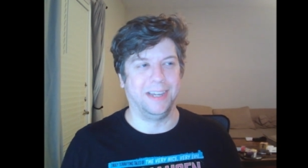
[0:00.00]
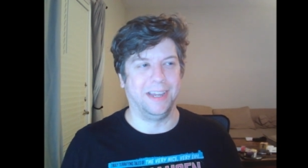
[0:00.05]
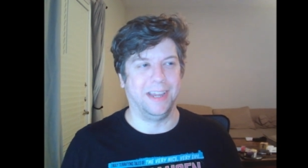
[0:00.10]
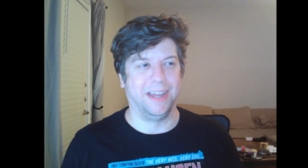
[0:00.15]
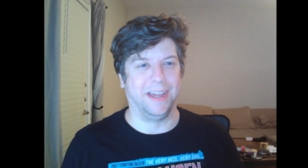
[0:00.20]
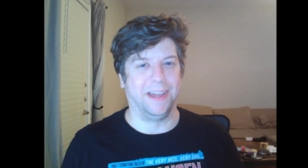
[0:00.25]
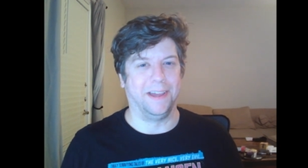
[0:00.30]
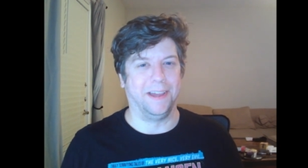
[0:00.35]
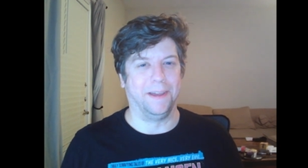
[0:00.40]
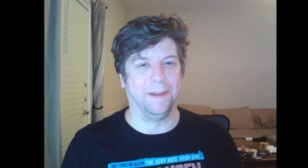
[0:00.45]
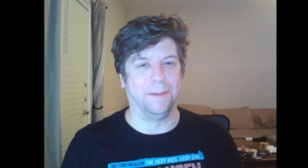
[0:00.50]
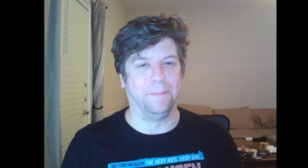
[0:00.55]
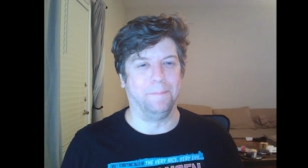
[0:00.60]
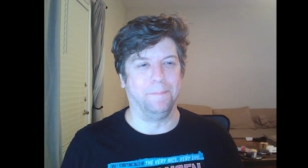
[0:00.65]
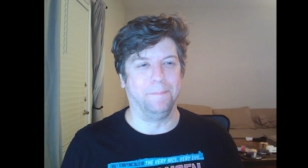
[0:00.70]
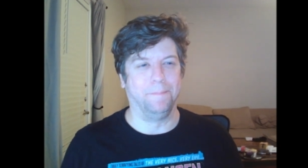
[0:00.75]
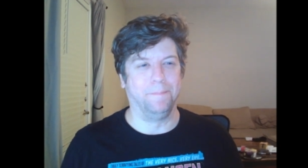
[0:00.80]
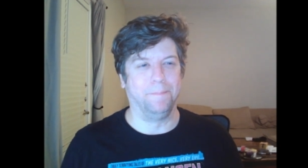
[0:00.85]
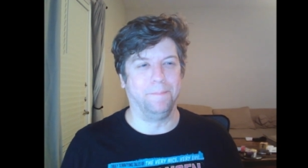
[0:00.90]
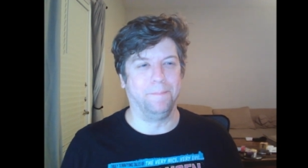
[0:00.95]

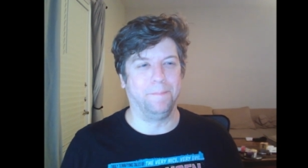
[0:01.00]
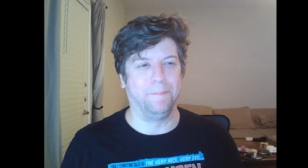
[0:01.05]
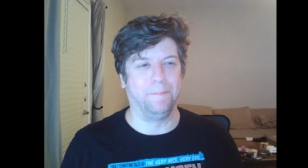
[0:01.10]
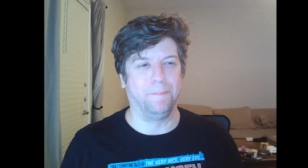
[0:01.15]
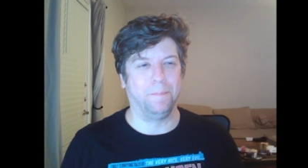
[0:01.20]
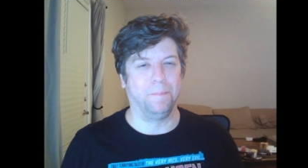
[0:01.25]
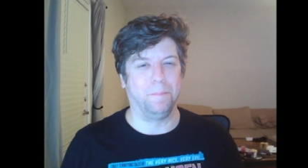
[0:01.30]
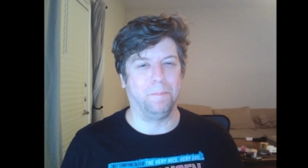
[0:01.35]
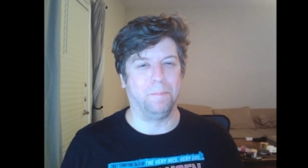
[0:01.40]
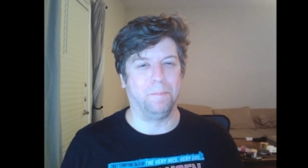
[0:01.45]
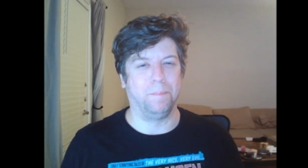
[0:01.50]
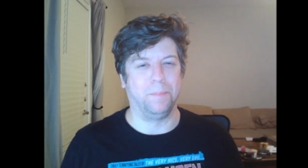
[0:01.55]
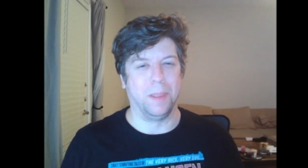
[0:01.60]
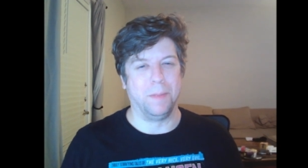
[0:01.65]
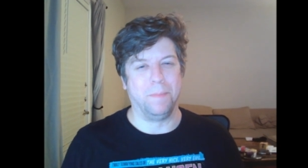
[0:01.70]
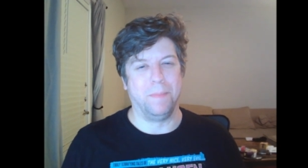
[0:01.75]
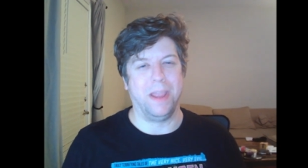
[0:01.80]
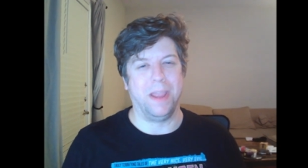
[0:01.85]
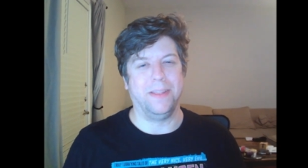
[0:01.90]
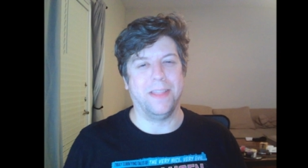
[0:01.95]
They
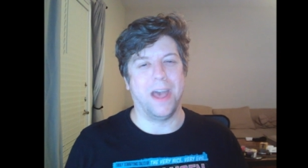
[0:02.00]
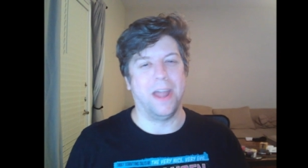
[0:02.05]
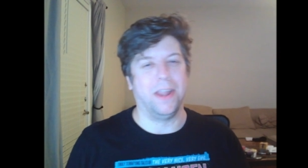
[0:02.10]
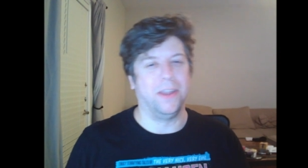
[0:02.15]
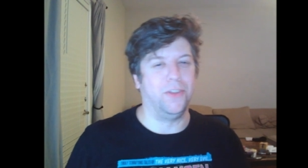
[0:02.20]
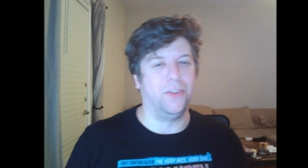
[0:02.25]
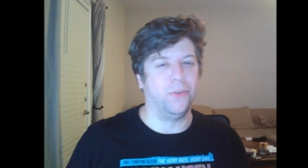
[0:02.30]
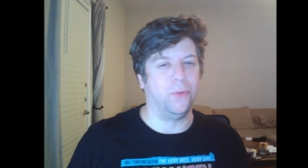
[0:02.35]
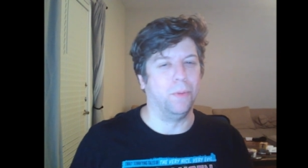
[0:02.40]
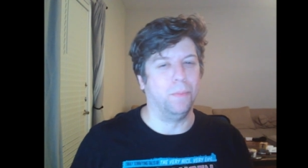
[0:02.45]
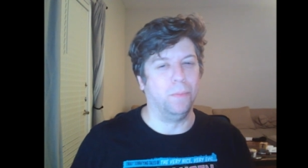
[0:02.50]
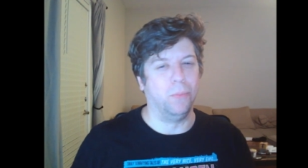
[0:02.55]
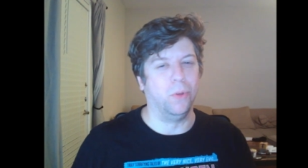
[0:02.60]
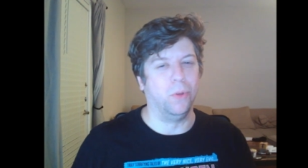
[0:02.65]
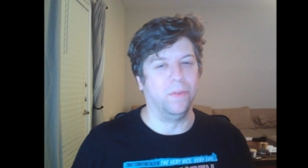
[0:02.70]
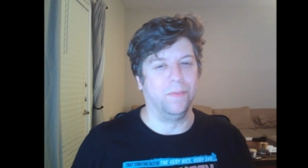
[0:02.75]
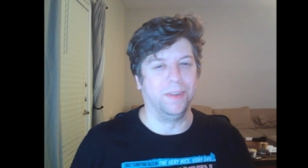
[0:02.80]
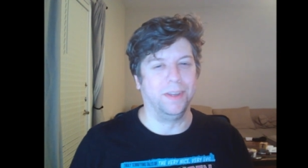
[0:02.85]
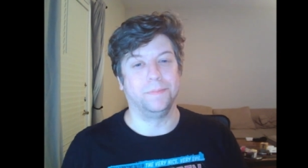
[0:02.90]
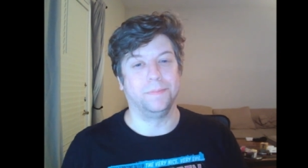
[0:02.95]
made that into a
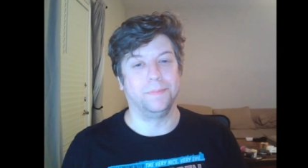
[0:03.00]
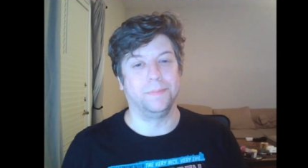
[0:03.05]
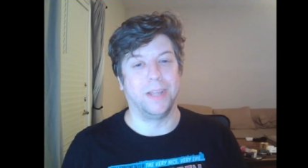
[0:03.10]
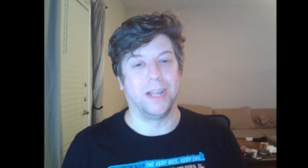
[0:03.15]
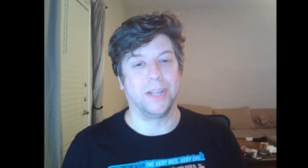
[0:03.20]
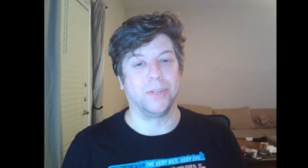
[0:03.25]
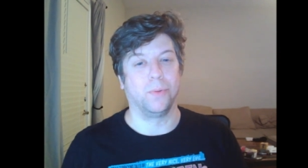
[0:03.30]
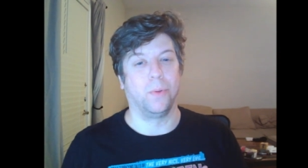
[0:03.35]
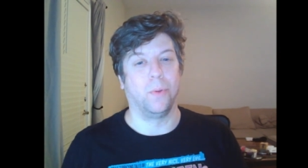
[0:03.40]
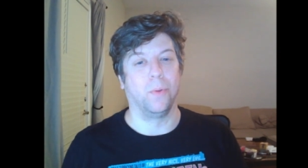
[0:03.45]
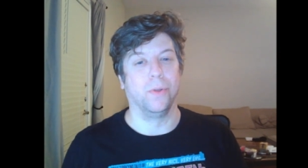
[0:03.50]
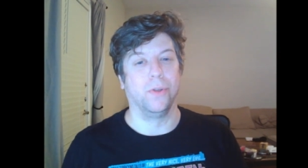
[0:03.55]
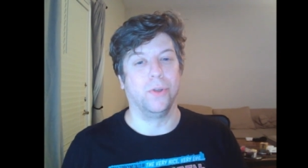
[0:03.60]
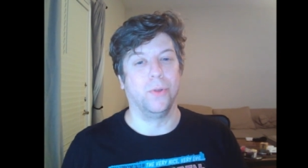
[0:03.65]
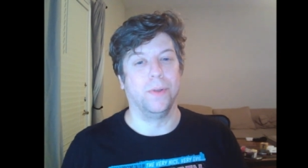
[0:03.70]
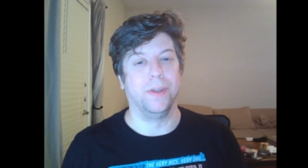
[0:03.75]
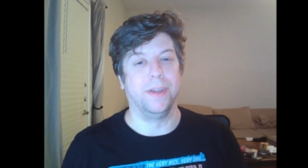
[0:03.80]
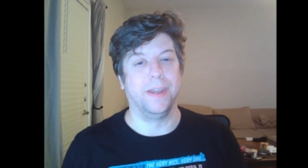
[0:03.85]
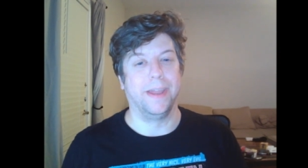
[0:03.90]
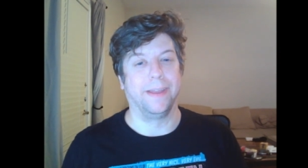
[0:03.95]
movie. That's what we're
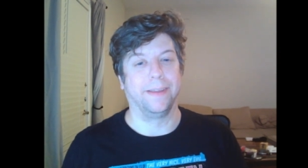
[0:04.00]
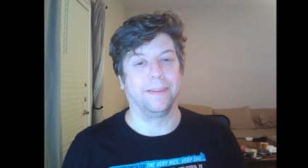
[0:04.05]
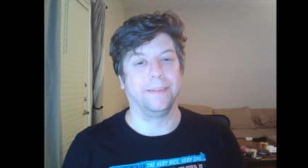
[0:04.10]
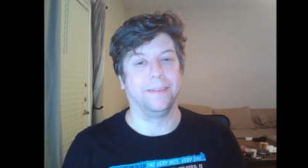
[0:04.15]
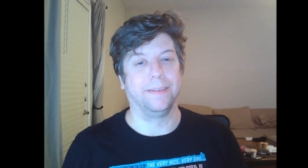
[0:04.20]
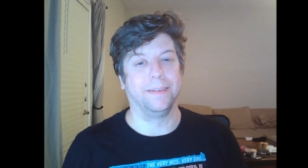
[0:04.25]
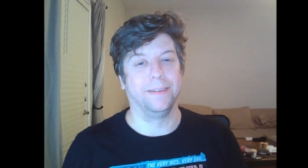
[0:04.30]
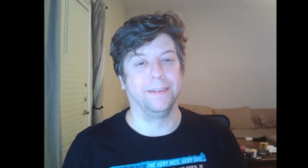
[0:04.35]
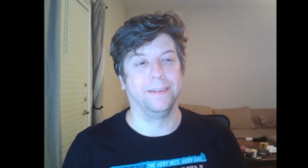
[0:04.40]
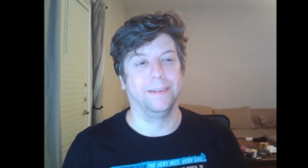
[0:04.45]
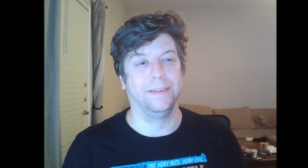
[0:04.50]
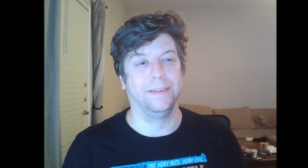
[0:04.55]
doing next.